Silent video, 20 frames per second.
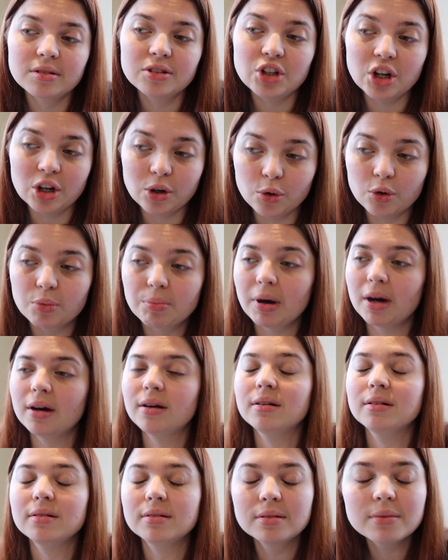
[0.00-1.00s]
chilled, but
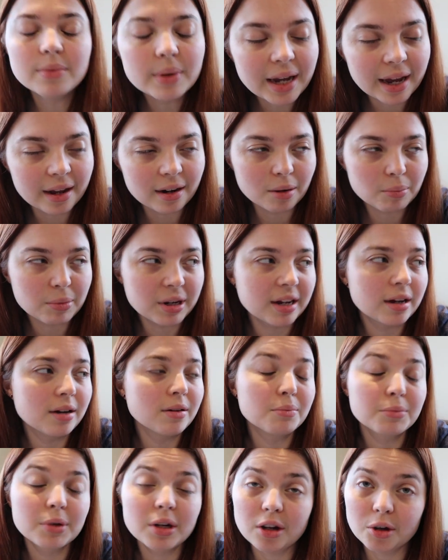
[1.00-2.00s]
we're getting up
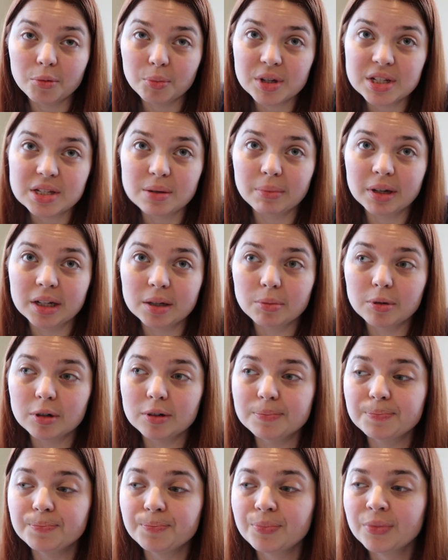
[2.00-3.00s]
now. I'm gonna go put some makeup
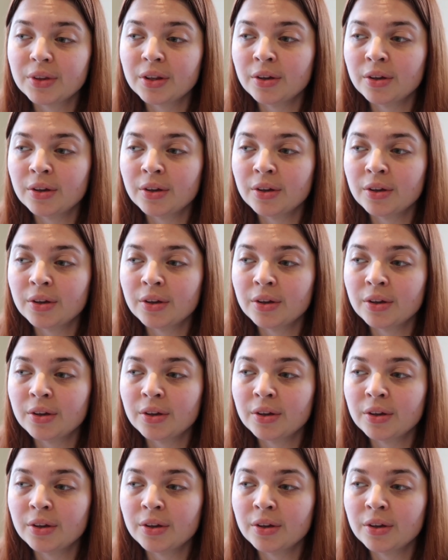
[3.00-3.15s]
on